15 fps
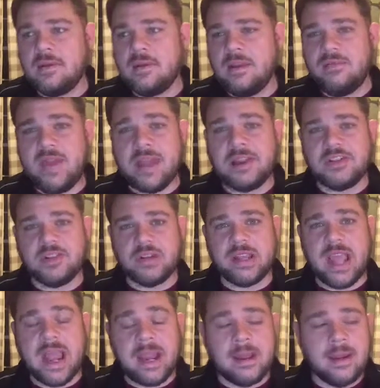advantage or
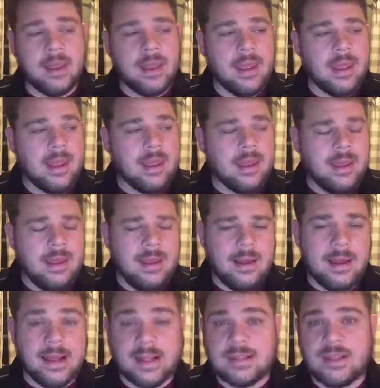gain
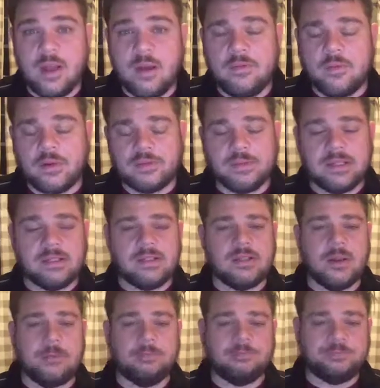against law enforcement. So